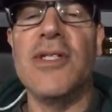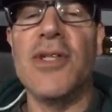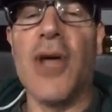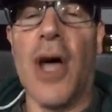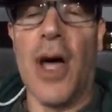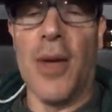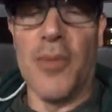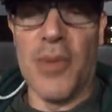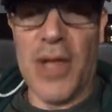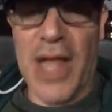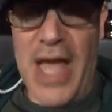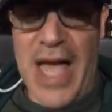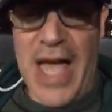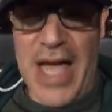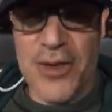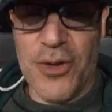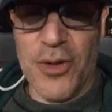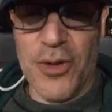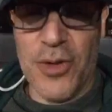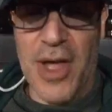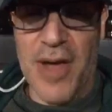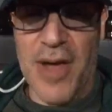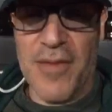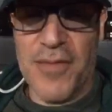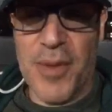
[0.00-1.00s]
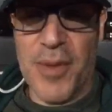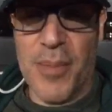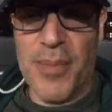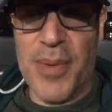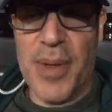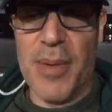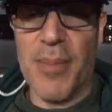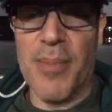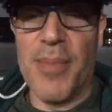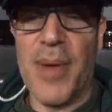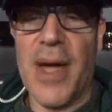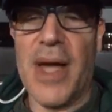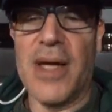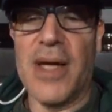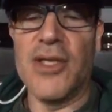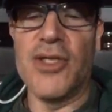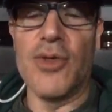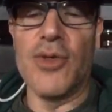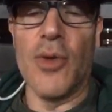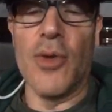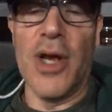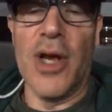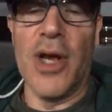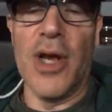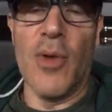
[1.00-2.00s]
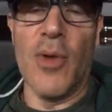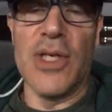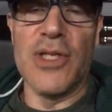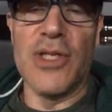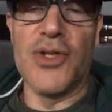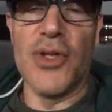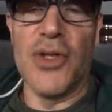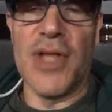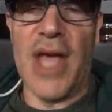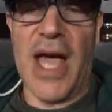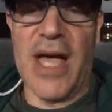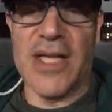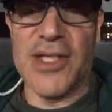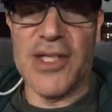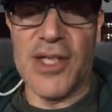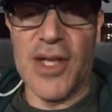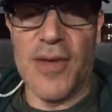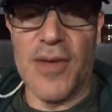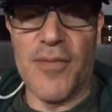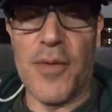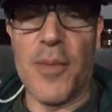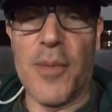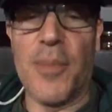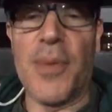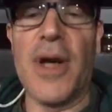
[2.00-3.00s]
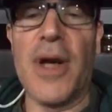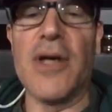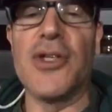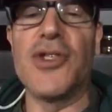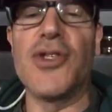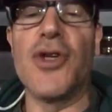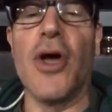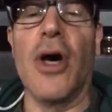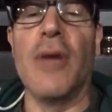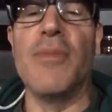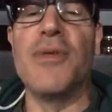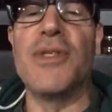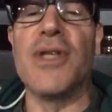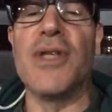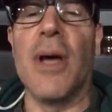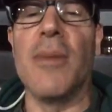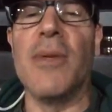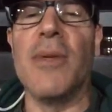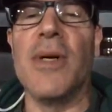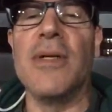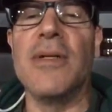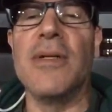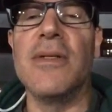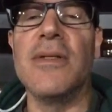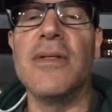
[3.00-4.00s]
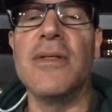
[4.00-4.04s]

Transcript: I'm glad you love the pimpa. So anyway, so that's it for Periscope Summit.